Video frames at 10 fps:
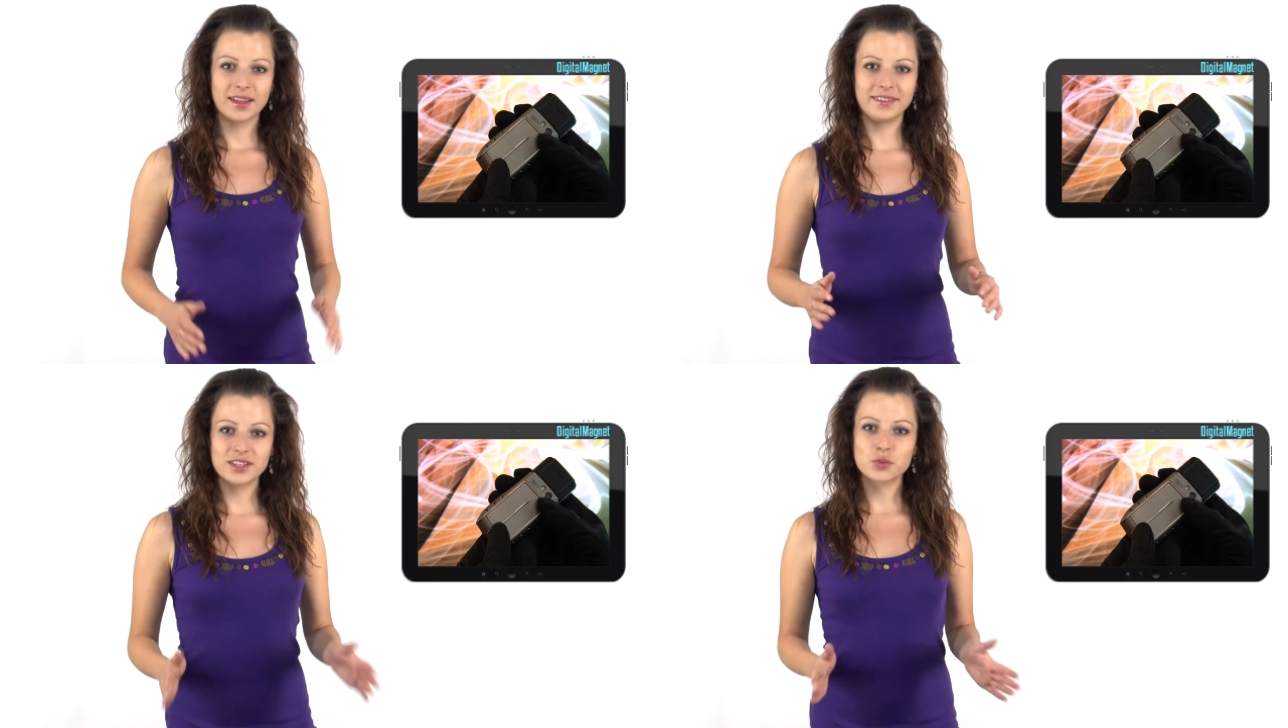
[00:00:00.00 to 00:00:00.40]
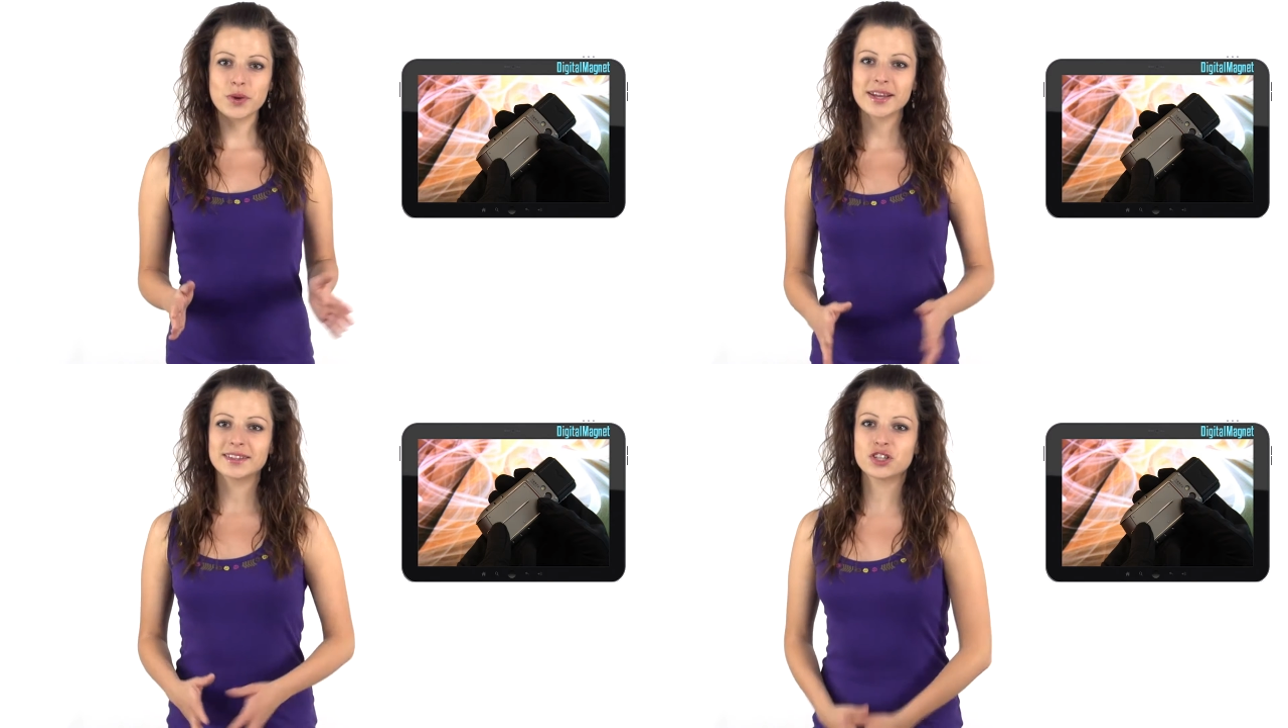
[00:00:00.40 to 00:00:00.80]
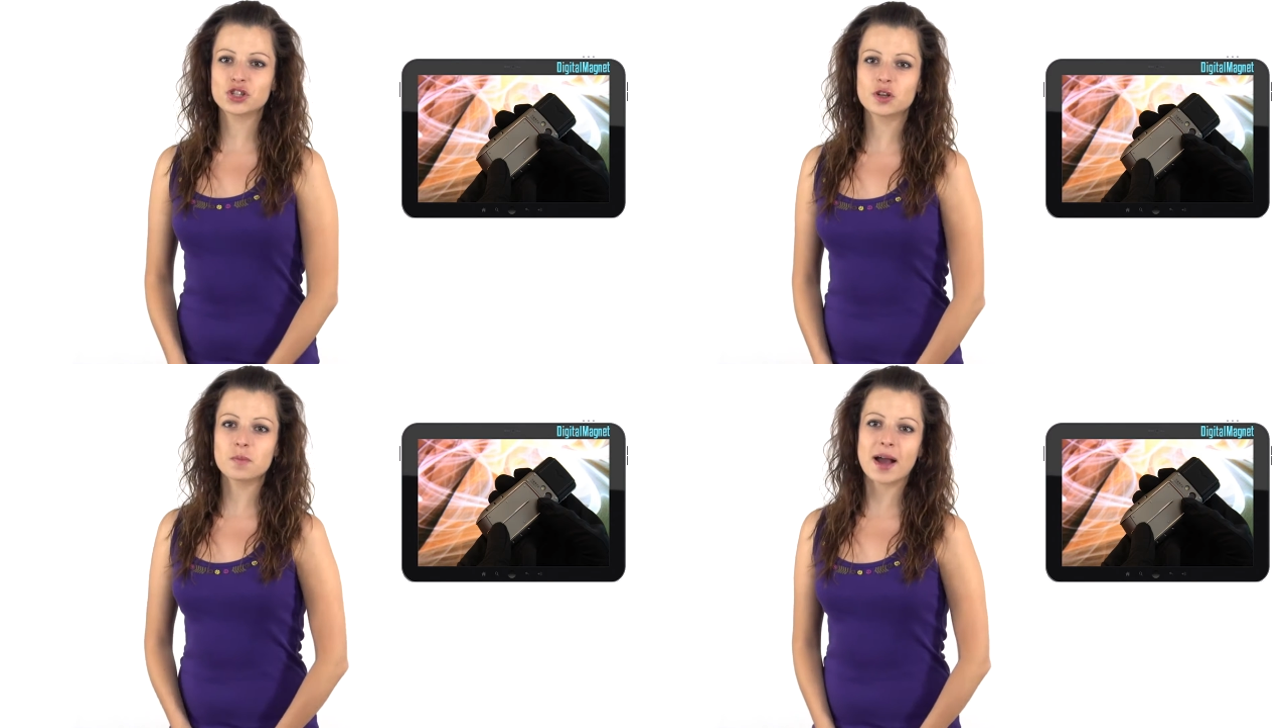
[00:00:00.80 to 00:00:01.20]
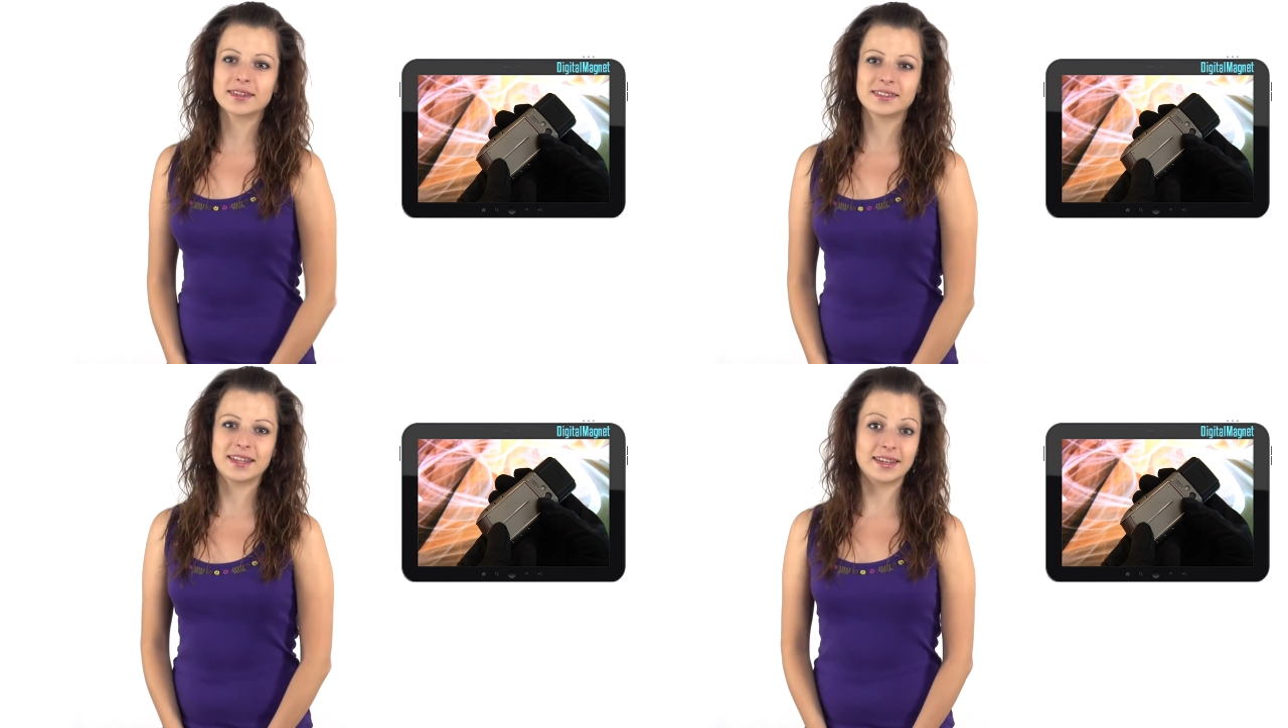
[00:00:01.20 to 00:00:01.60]
This week, Digital
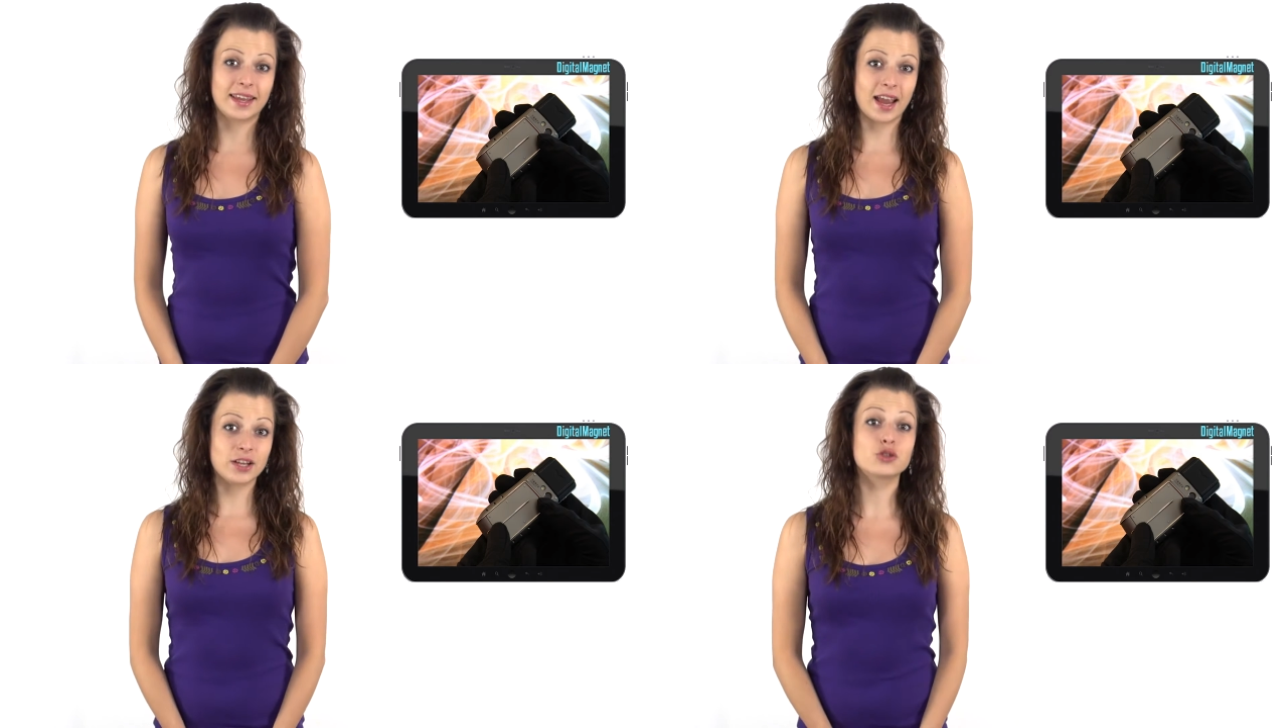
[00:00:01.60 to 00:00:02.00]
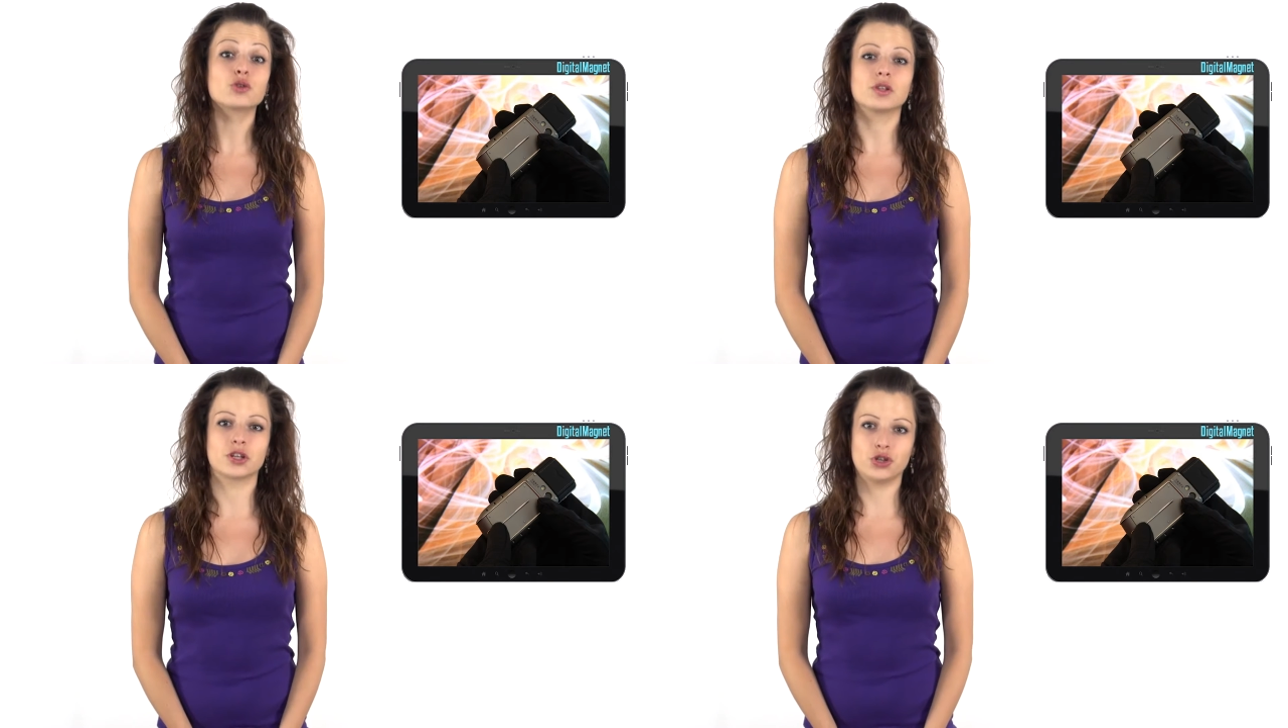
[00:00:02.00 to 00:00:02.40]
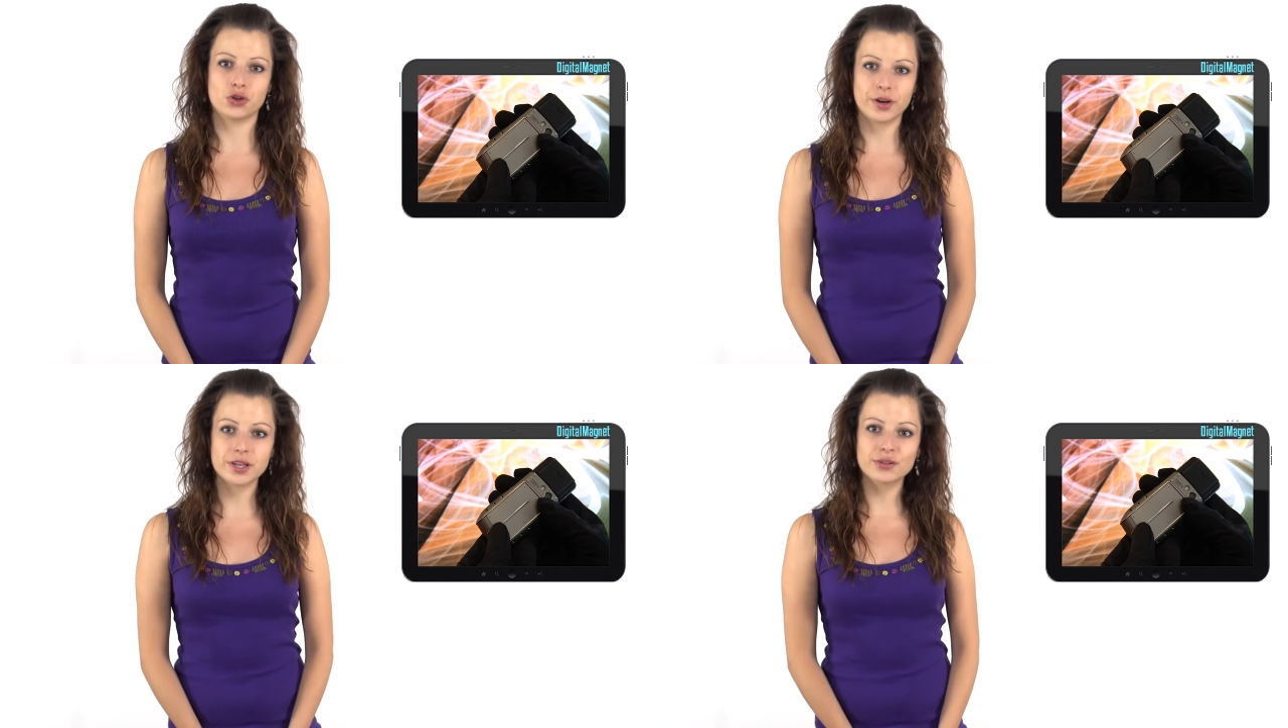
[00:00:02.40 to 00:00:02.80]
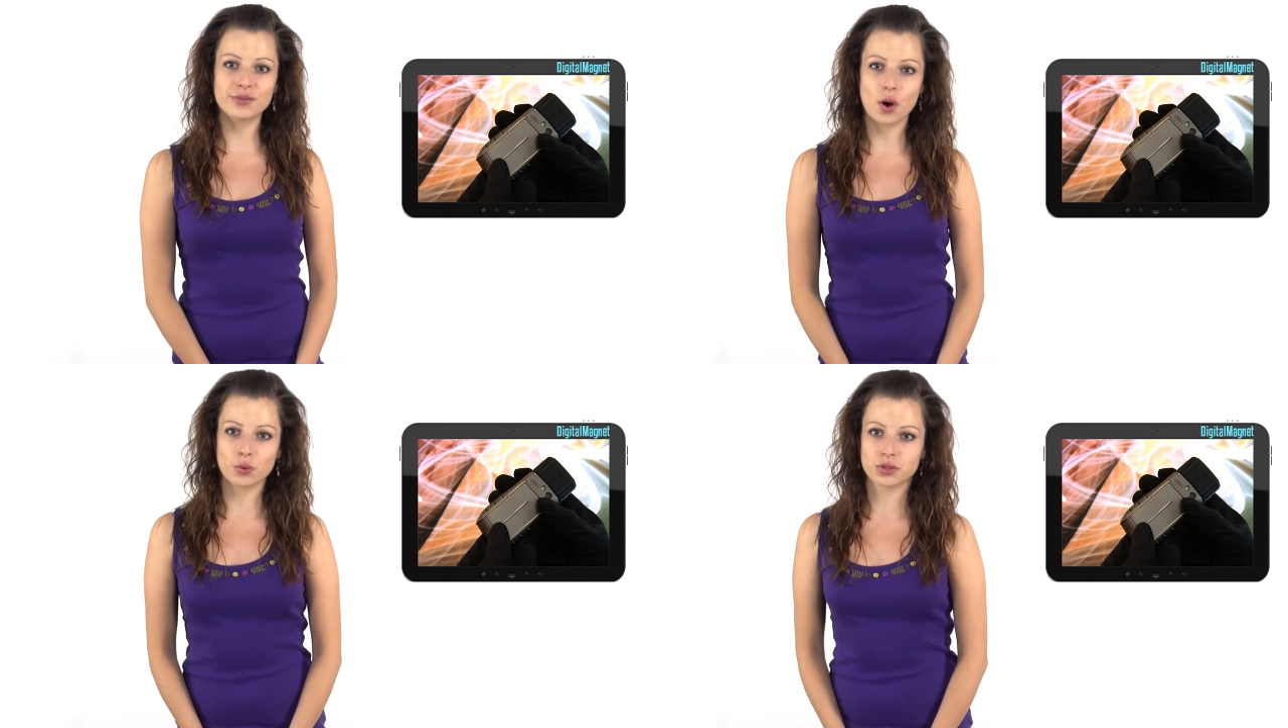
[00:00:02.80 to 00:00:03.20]
Magnet dedicates to luxurious
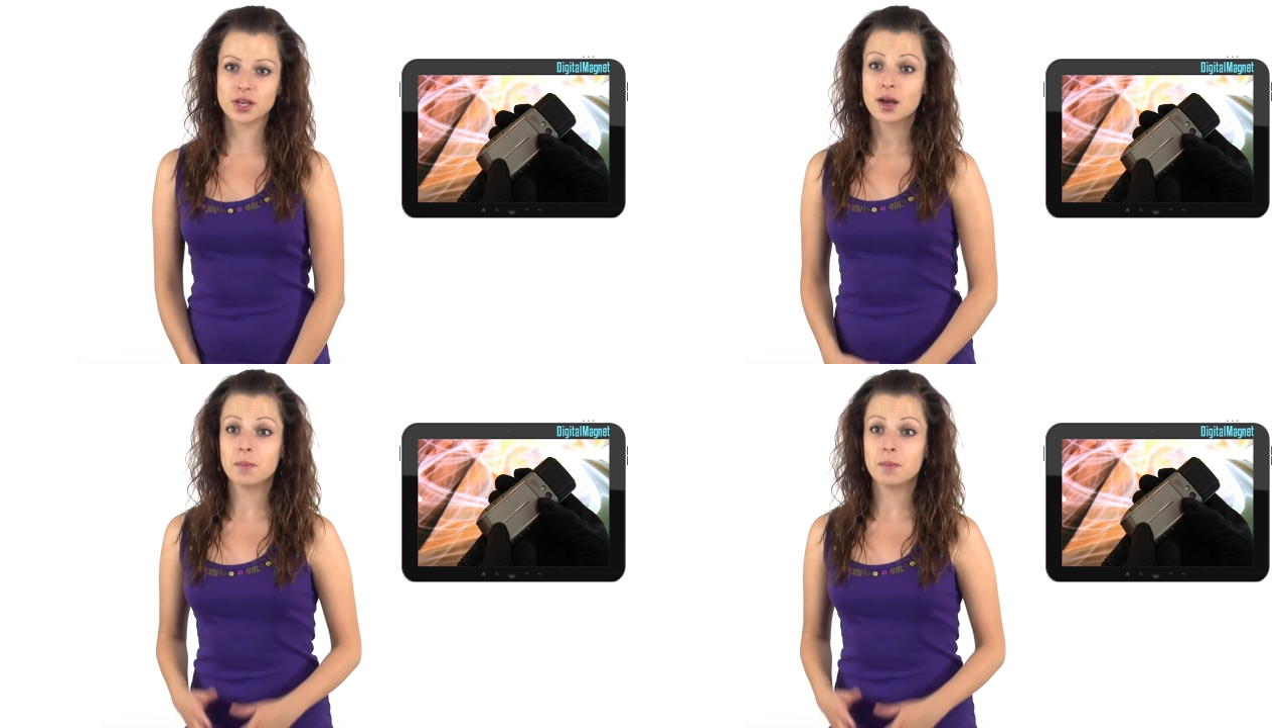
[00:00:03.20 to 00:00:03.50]
phones